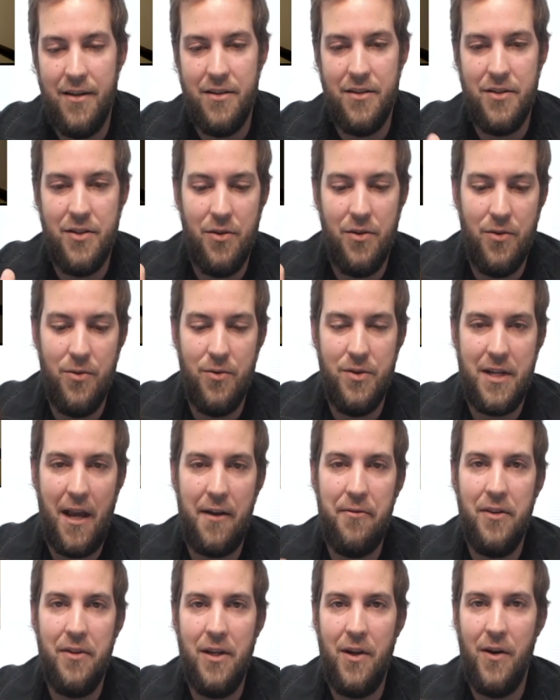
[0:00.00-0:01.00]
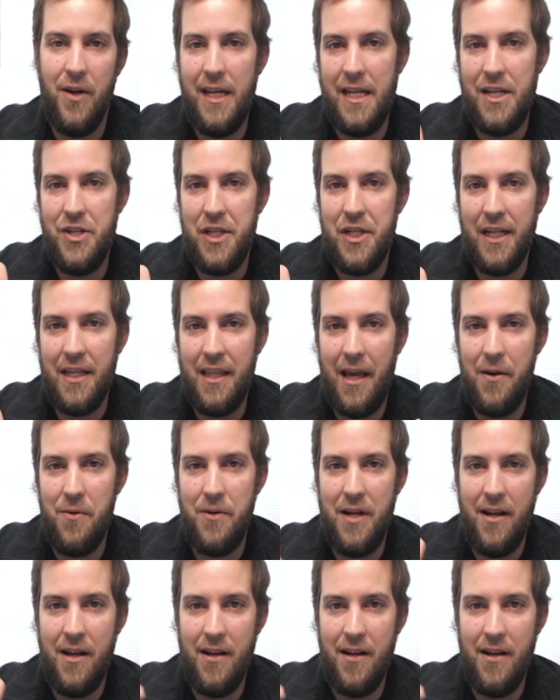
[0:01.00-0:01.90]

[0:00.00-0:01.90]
So definitely go ahead and check that one out.